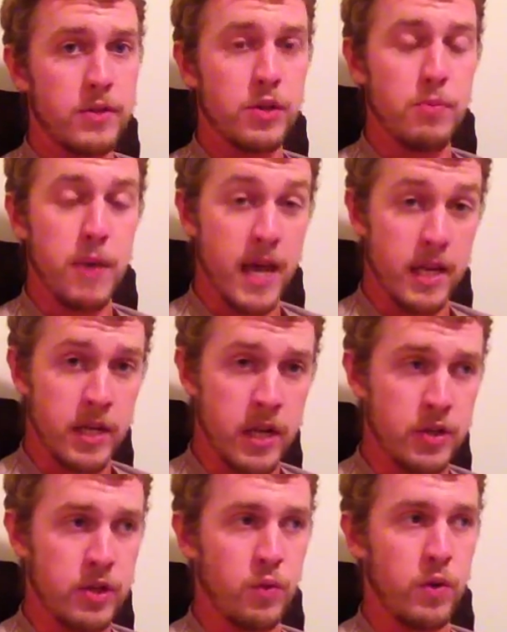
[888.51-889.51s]
so pay
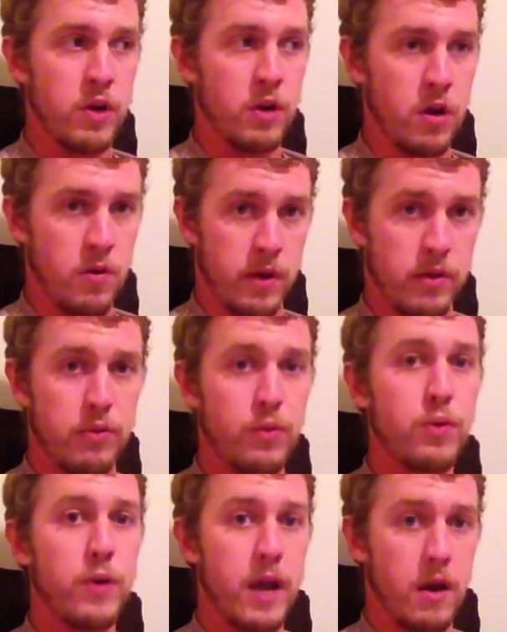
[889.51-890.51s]
attention when you're going
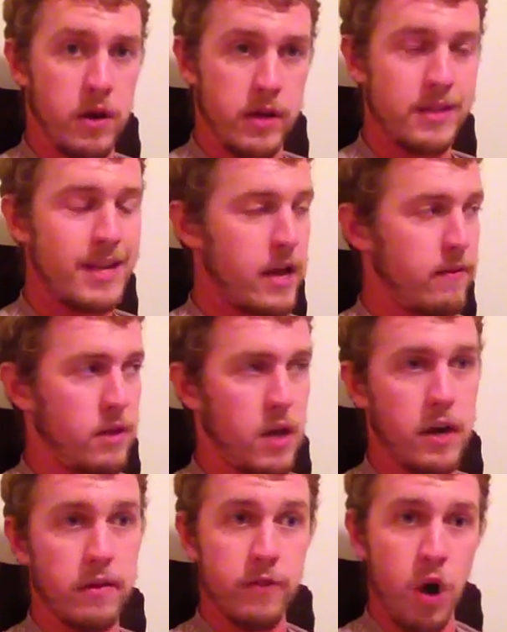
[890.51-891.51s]
through areas that have a lot of